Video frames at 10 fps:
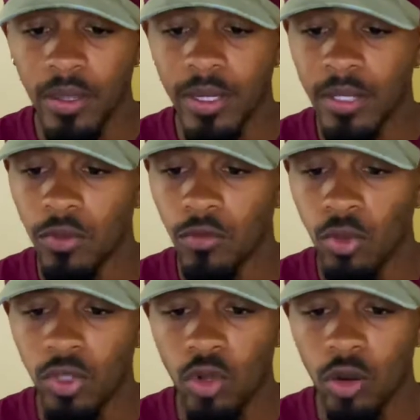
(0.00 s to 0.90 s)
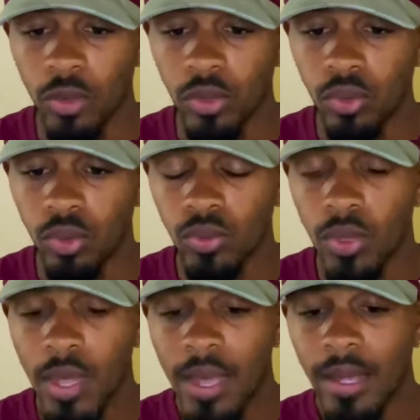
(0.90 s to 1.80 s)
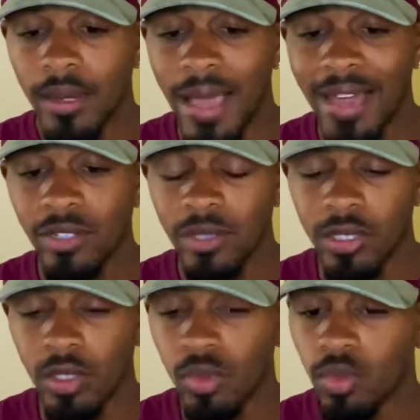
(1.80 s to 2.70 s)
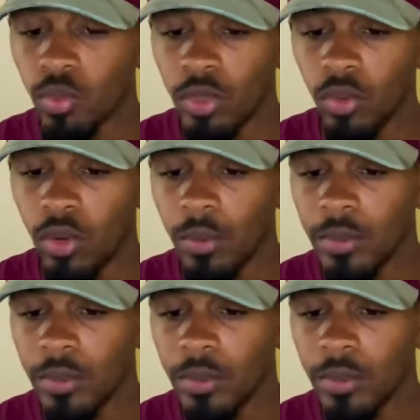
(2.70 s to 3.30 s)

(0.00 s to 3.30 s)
He's a 4-star recruit, nationally 221,